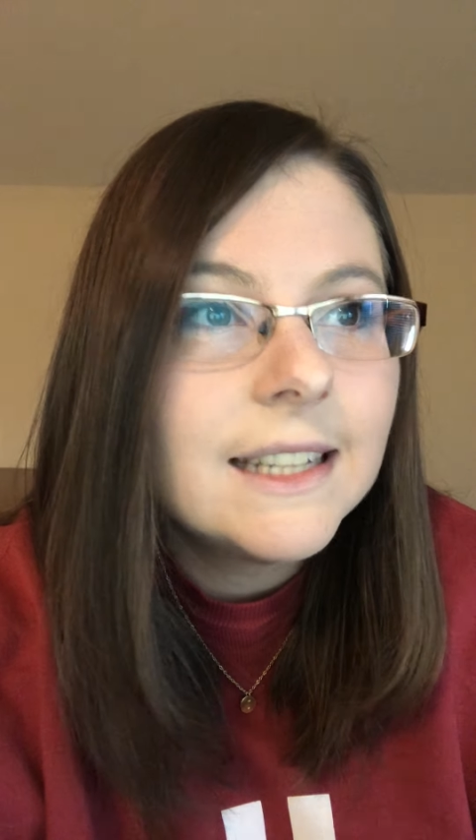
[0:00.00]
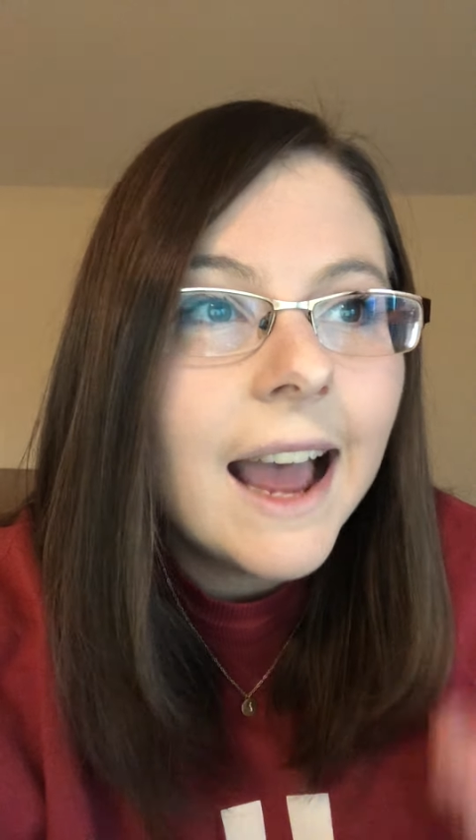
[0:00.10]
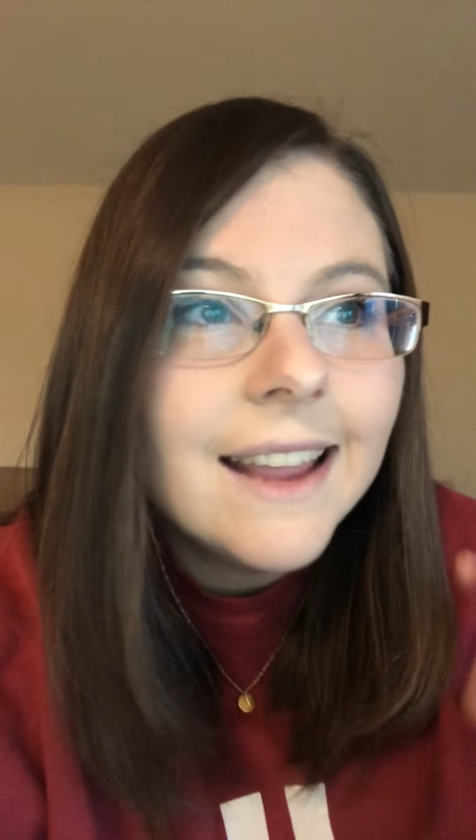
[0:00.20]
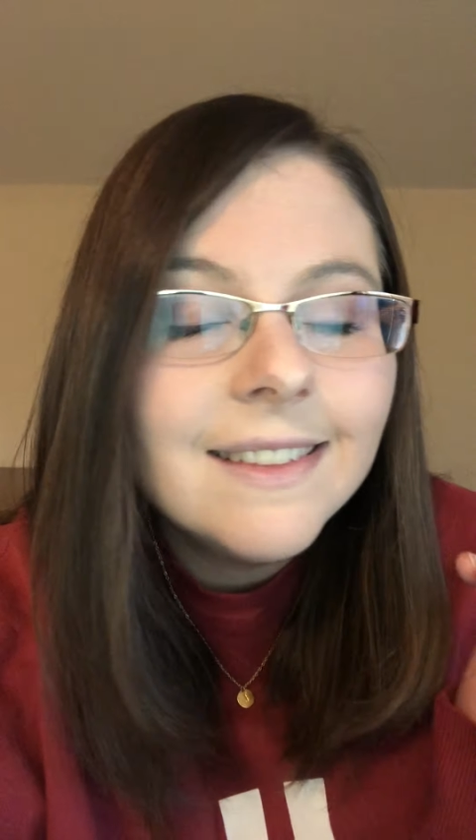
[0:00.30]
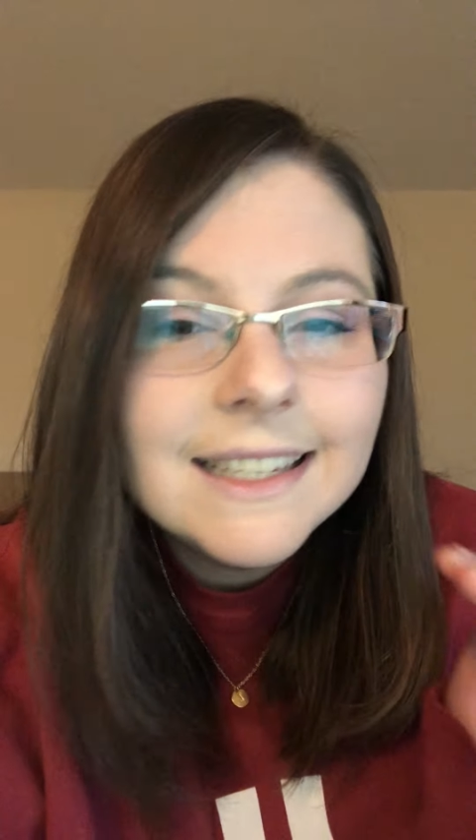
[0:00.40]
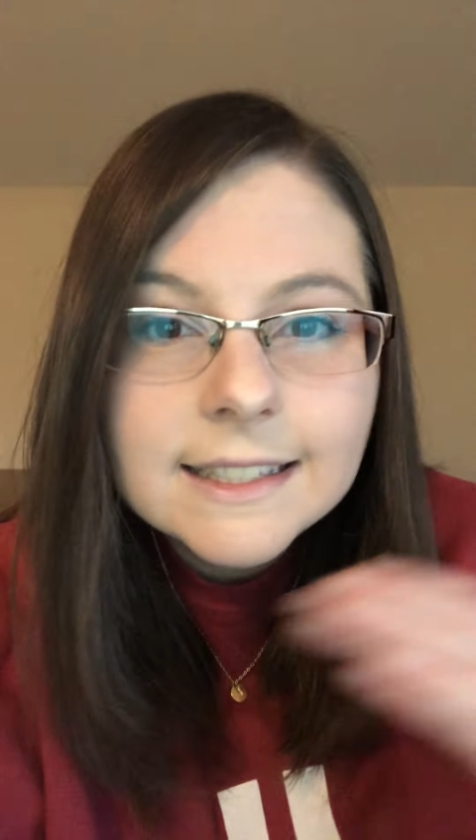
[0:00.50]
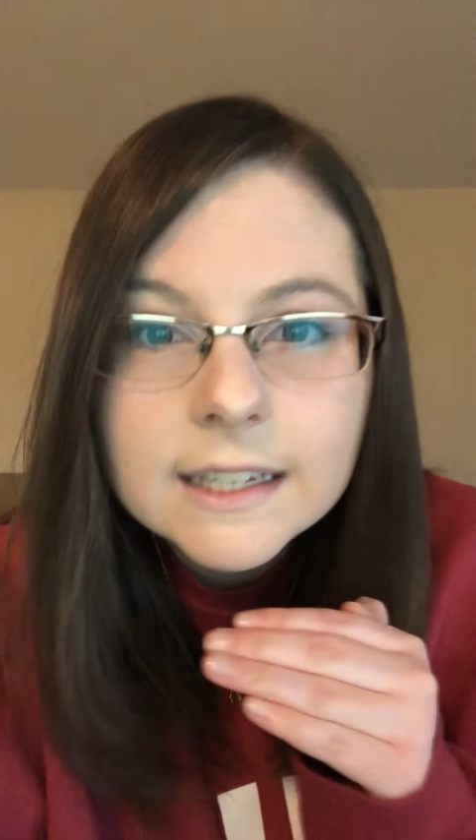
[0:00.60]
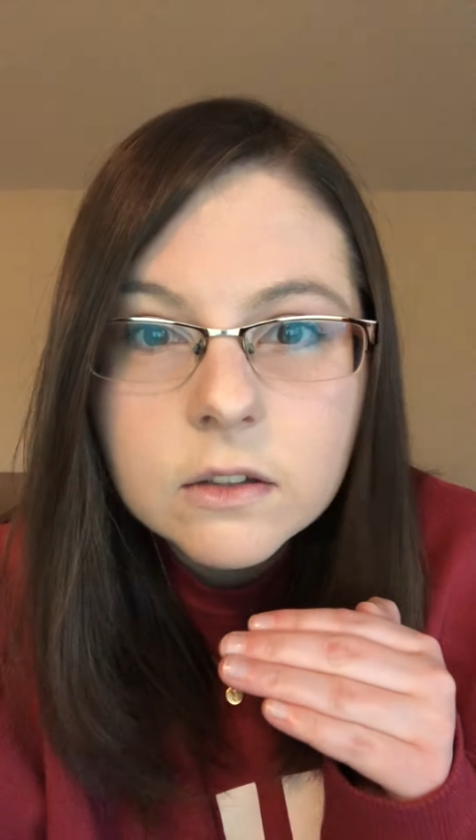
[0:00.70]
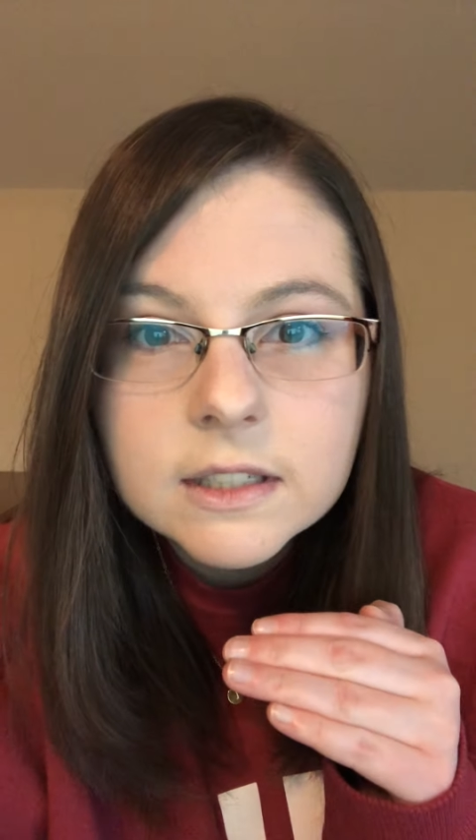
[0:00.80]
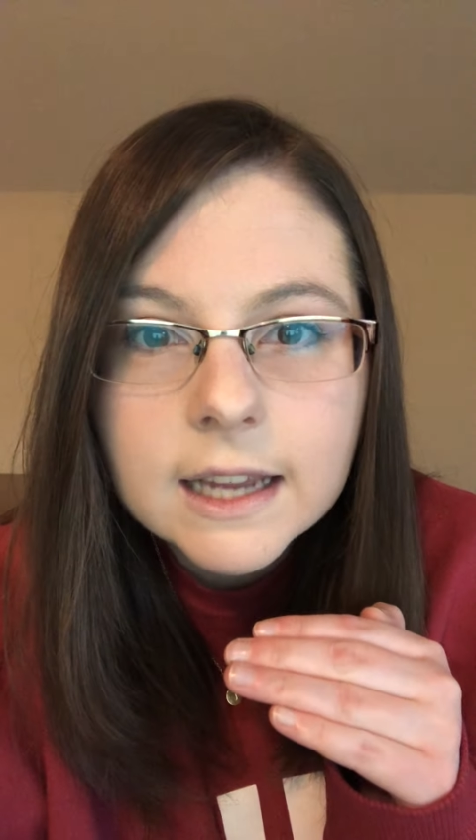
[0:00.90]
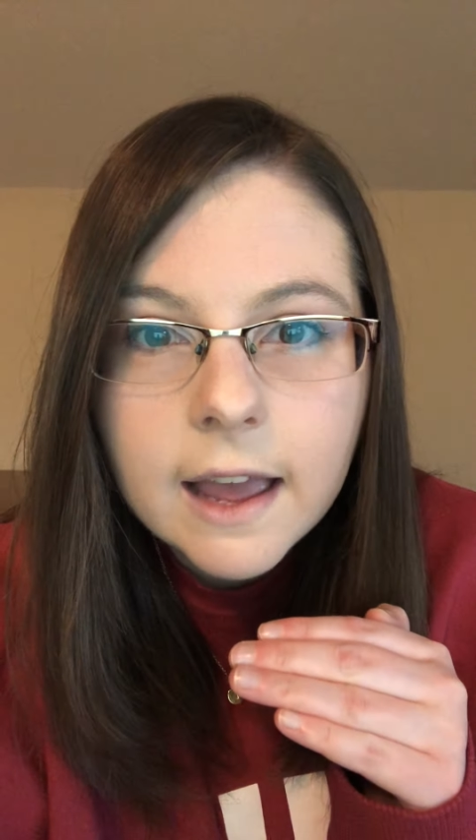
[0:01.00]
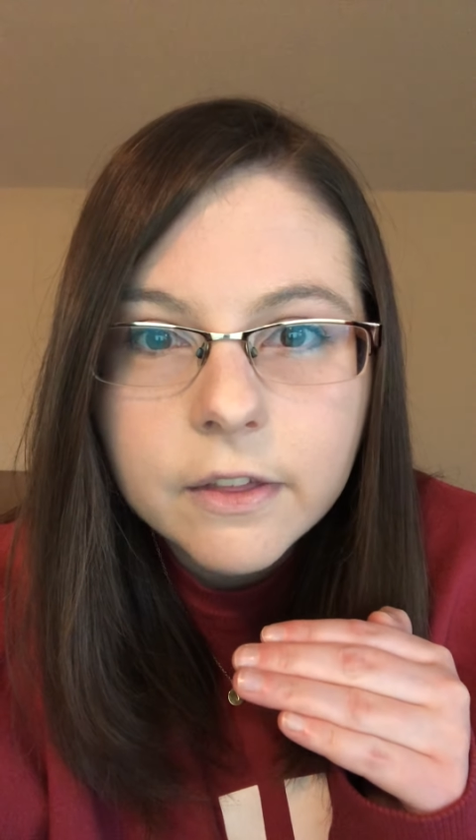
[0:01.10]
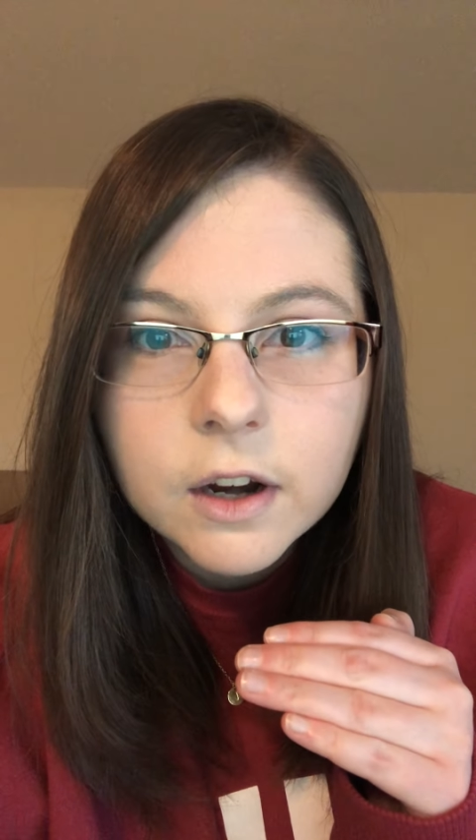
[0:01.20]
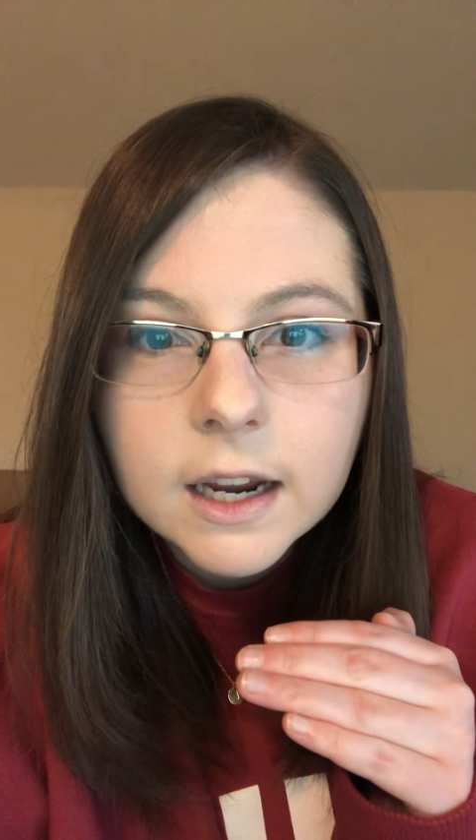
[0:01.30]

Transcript: tightly sealed together.